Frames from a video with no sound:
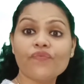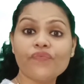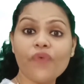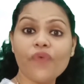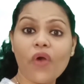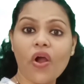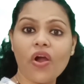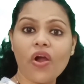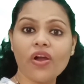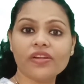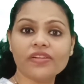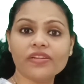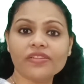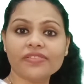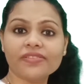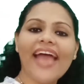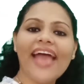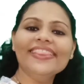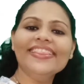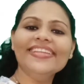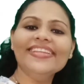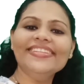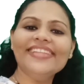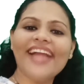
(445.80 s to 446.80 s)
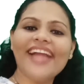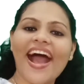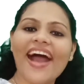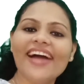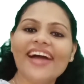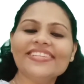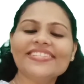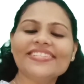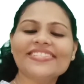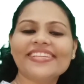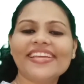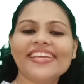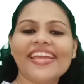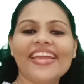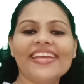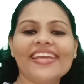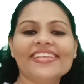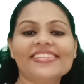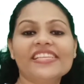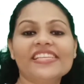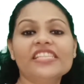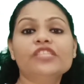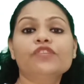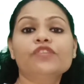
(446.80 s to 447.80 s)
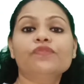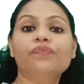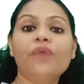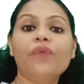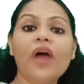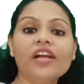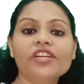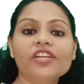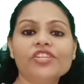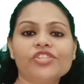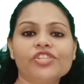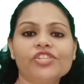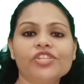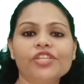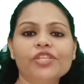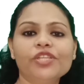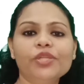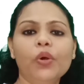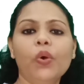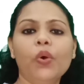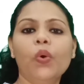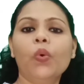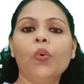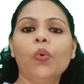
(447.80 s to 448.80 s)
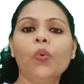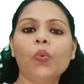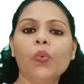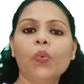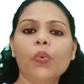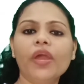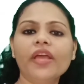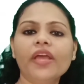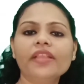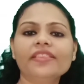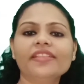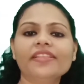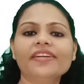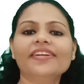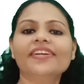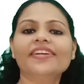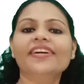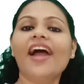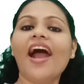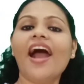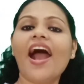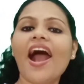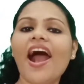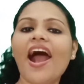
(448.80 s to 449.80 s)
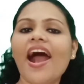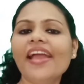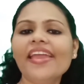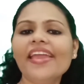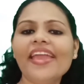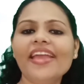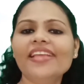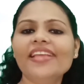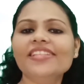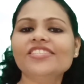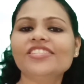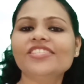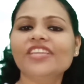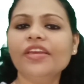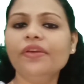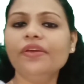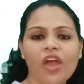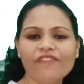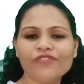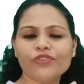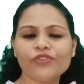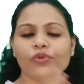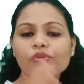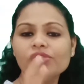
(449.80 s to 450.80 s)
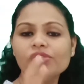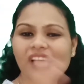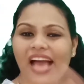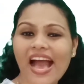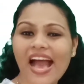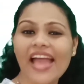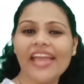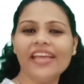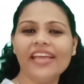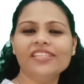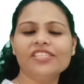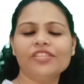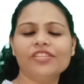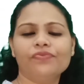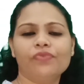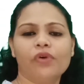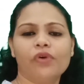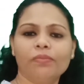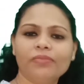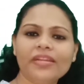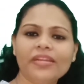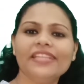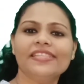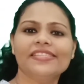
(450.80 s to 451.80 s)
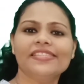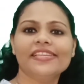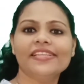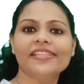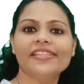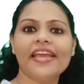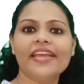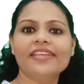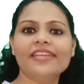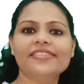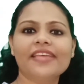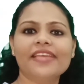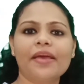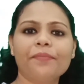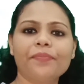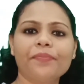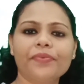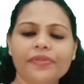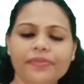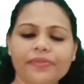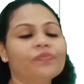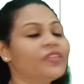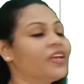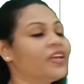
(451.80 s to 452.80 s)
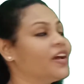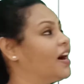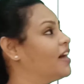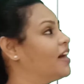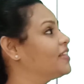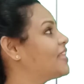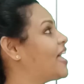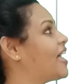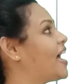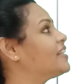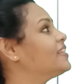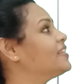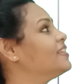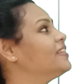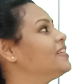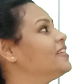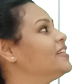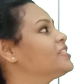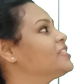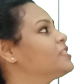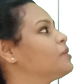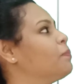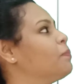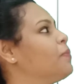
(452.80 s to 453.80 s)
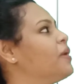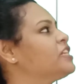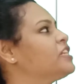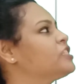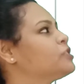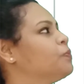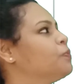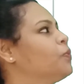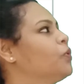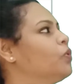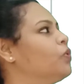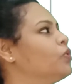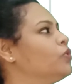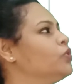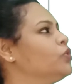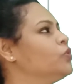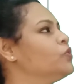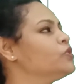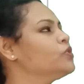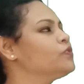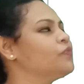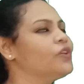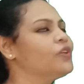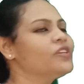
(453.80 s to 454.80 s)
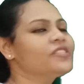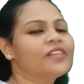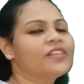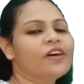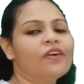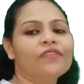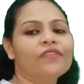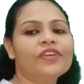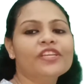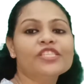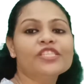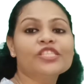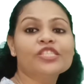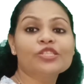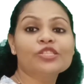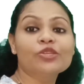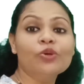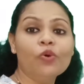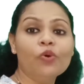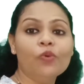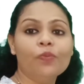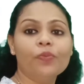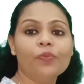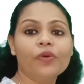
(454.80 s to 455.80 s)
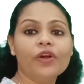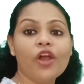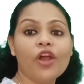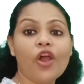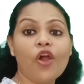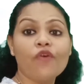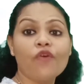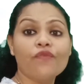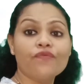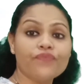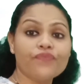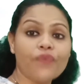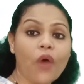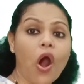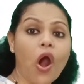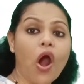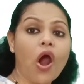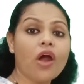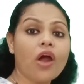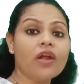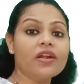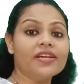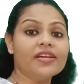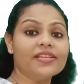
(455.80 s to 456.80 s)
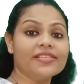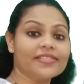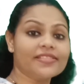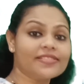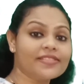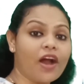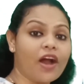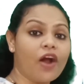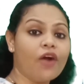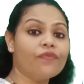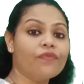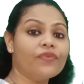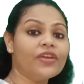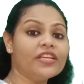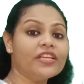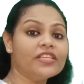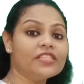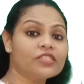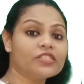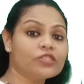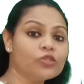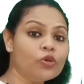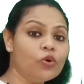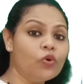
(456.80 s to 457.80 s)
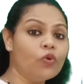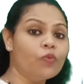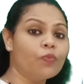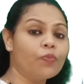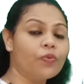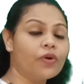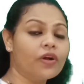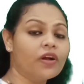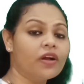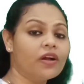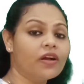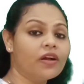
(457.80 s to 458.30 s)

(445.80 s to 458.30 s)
And the last case is function with ing. You have to use ing form. Let's see the example. A ladle is a big spoon used for serving soup. For serving soup.